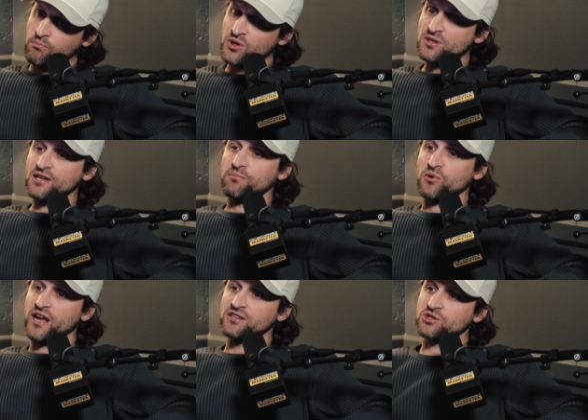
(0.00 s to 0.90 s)
building a
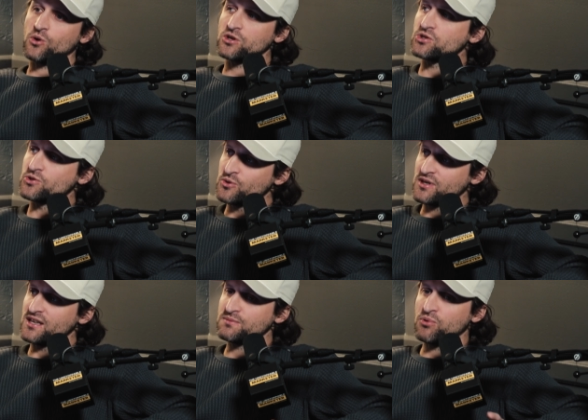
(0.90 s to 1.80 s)
brand. George
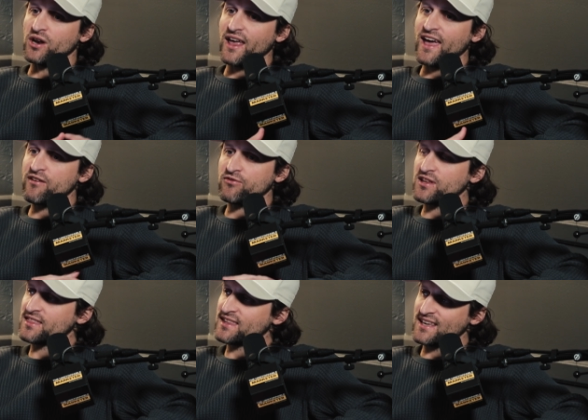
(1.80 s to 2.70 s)
Lucas put
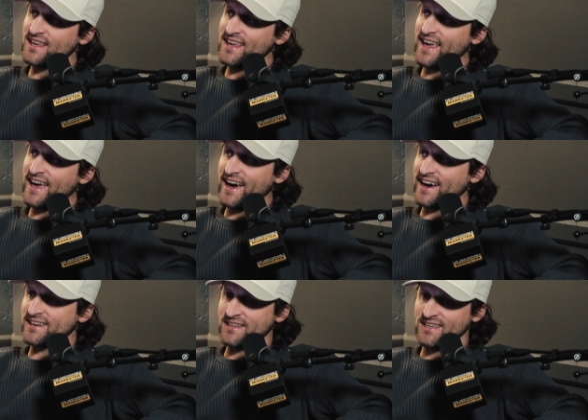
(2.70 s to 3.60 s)
everything he
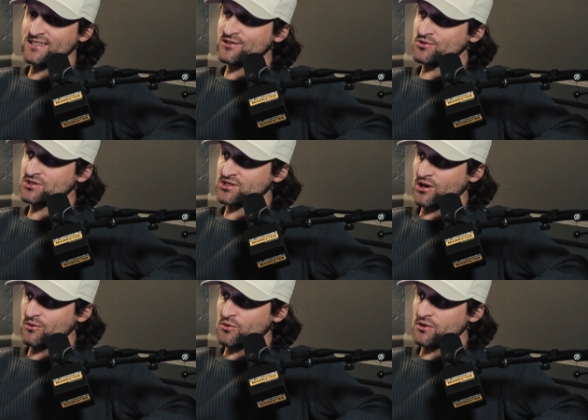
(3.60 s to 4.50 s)
had into
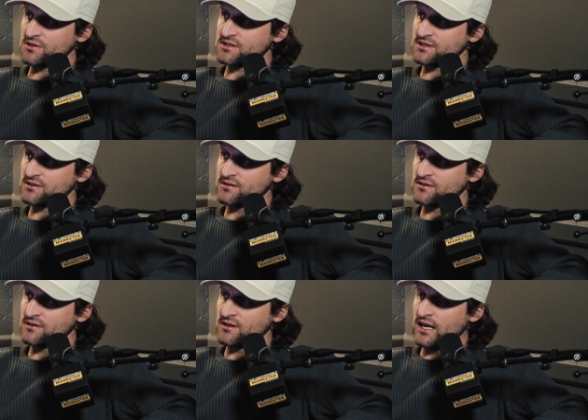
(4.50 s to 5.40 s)
Star Wars.
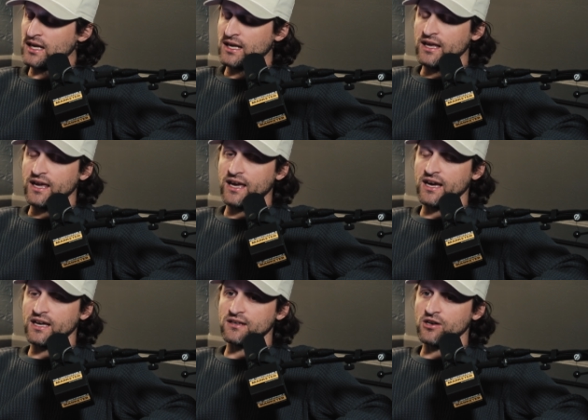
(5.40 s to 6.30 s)

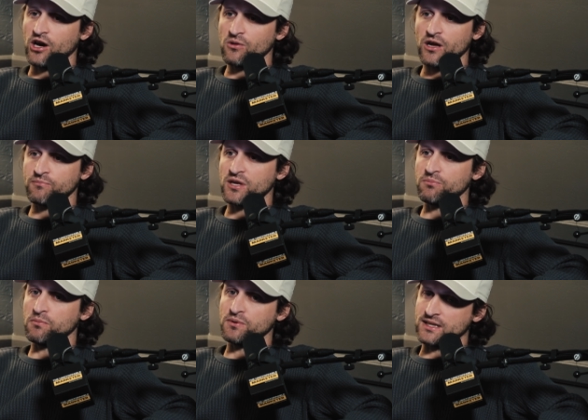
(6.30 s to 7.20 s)
And not a lot of
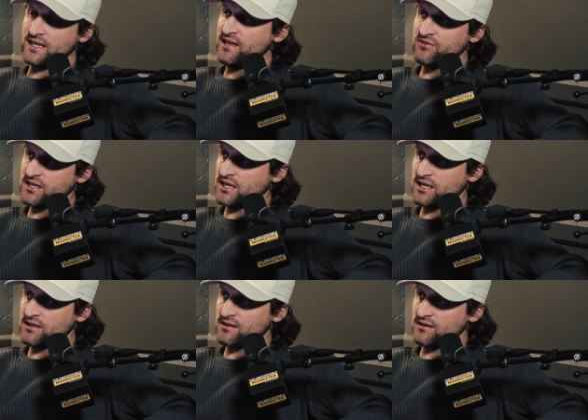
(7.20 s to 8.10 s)
people believed in
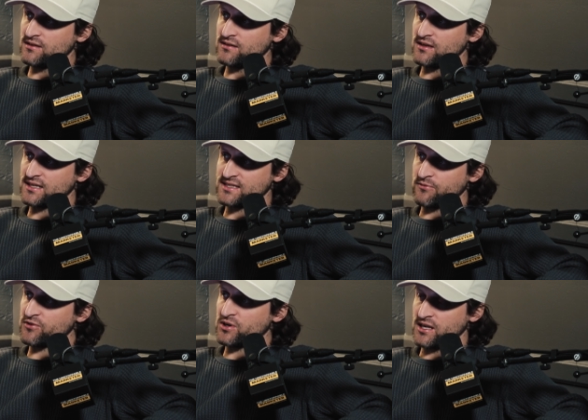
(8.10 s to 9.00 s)
it,
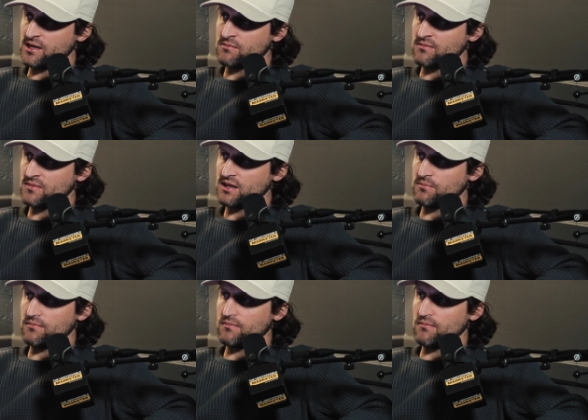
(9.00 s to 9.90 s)
except for him.
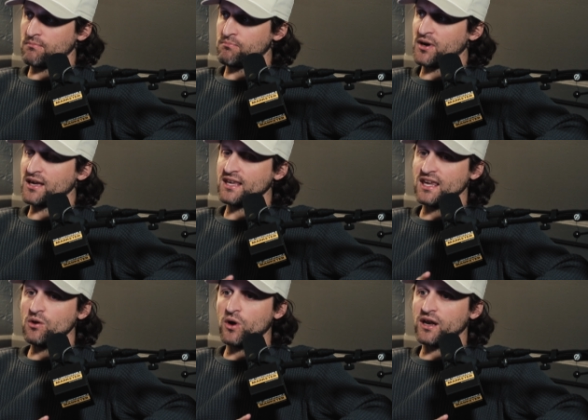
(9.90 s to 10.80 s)
But
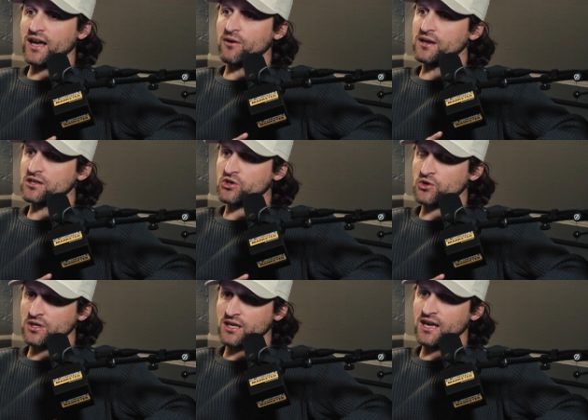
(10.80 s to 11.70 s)
he went out and
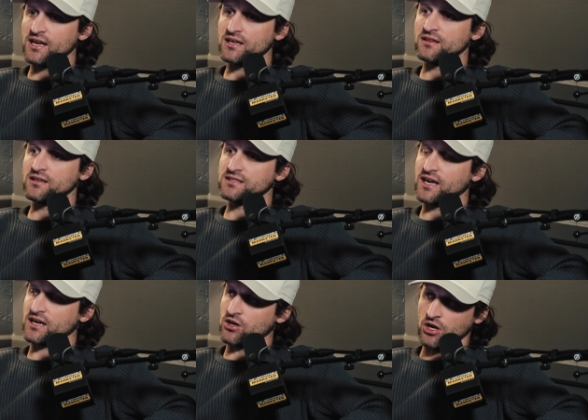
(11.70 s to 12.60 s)
created the
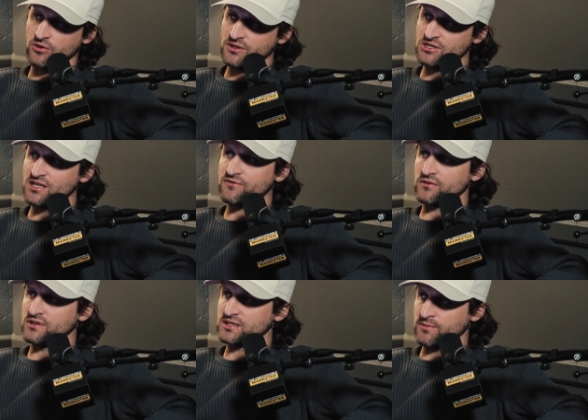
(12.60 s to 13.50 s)
technology for the